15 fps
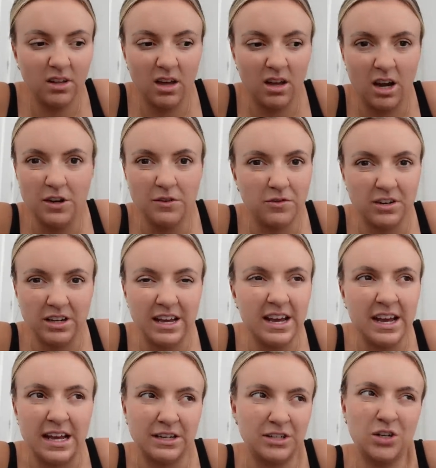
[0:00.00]
over a
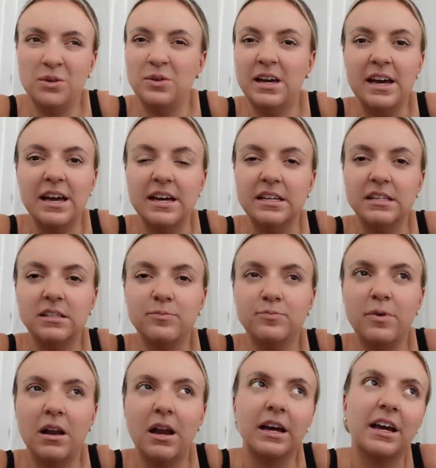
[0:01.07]
year, two years.
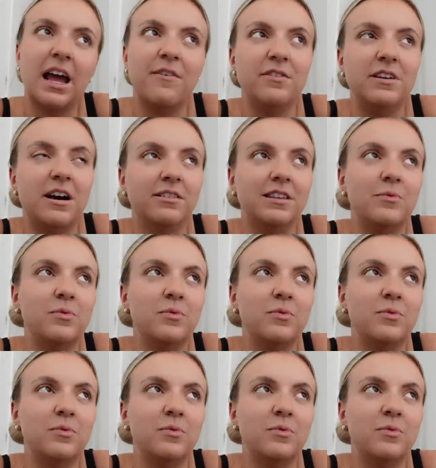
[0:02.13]
But like every now and